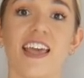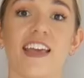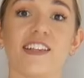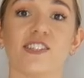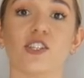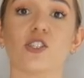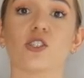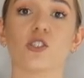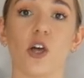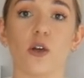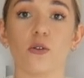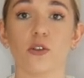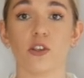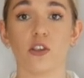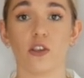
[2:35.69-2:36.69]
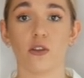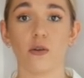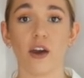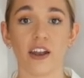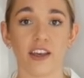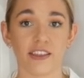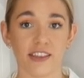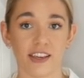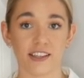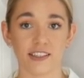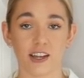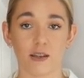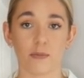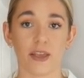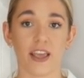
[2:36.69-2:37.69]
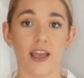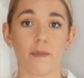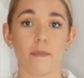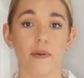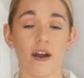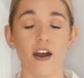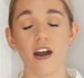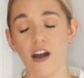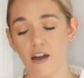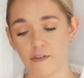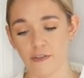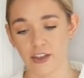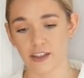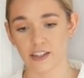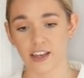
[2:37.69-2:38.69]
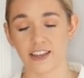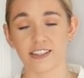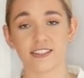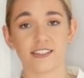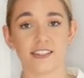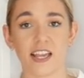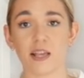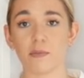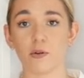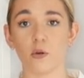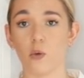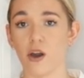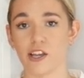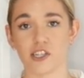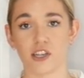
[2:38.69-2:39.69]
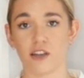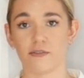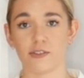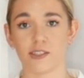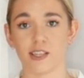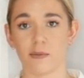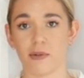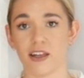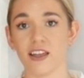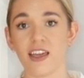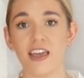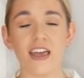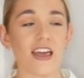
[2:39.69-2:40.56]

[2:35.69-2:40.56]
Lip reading: is so cute and I think it's going to be a perfect, like, staple white shirt for summer.